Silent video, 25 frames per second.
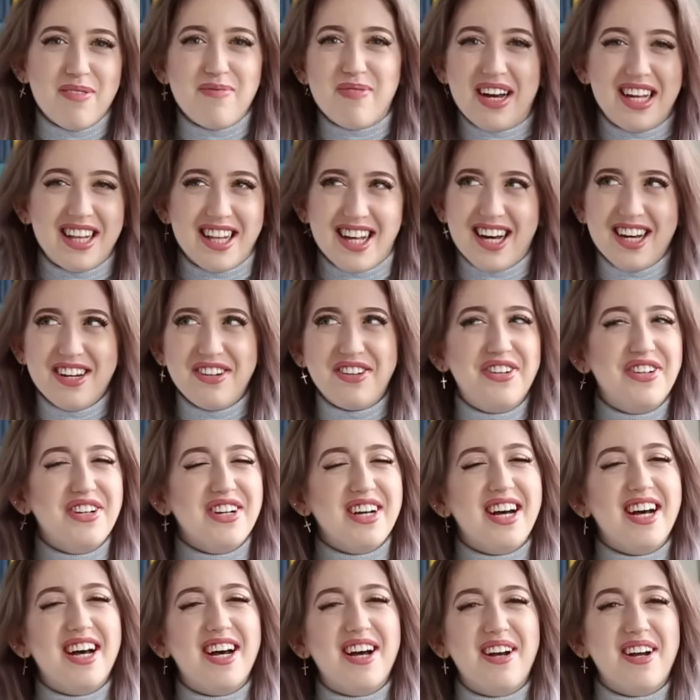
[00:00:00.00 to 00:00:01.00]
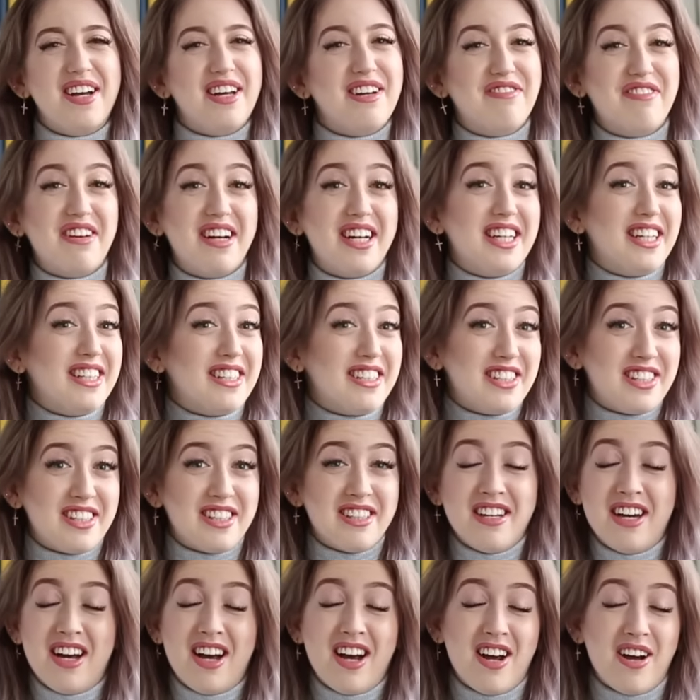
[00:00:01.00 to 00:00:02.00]
my life, uh, if I hit this,
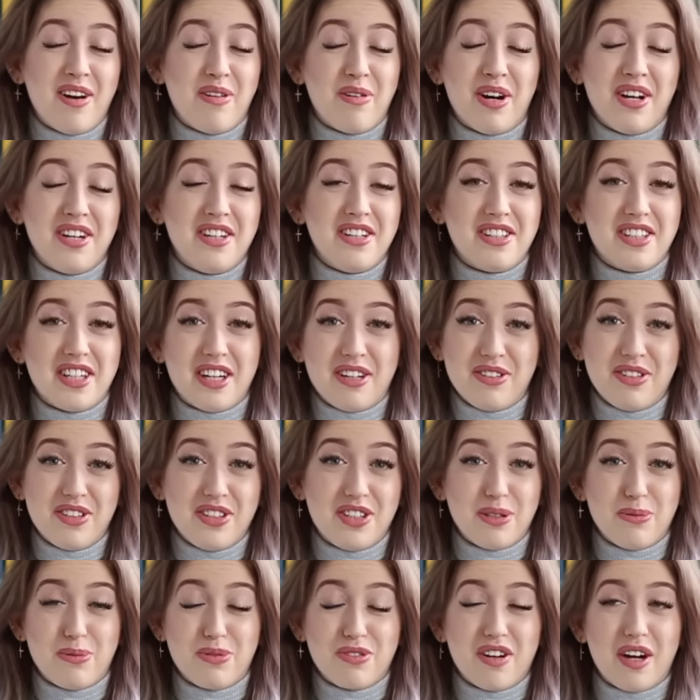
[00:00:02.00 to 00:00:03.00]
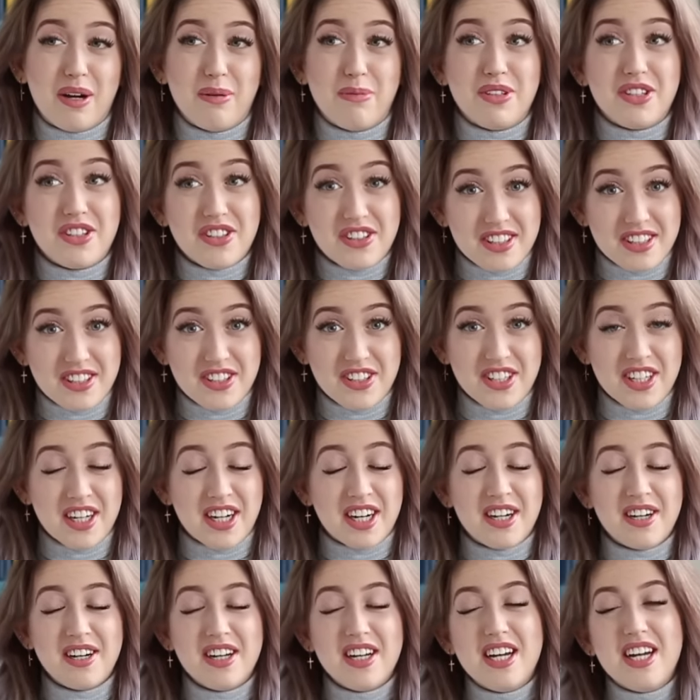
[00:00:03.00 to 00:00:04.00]
uh, one hundred thousand subscribers this
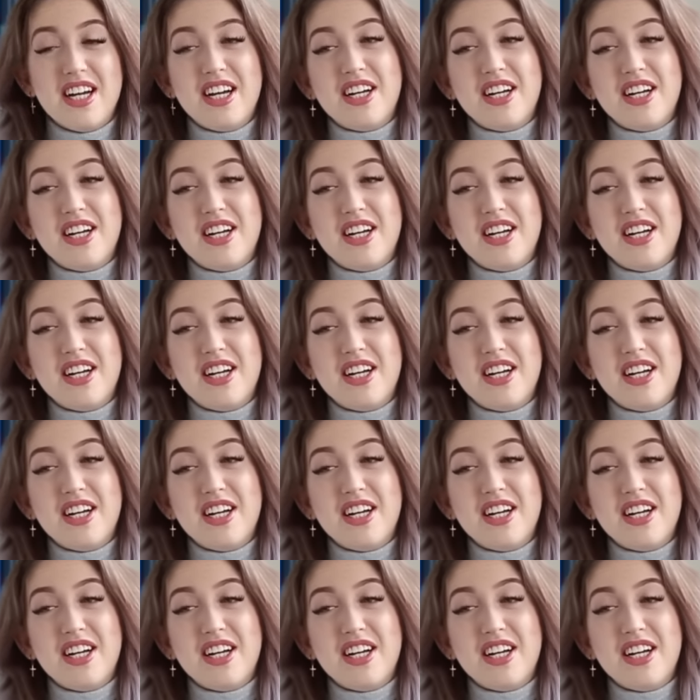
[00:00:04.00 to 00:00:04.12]
year.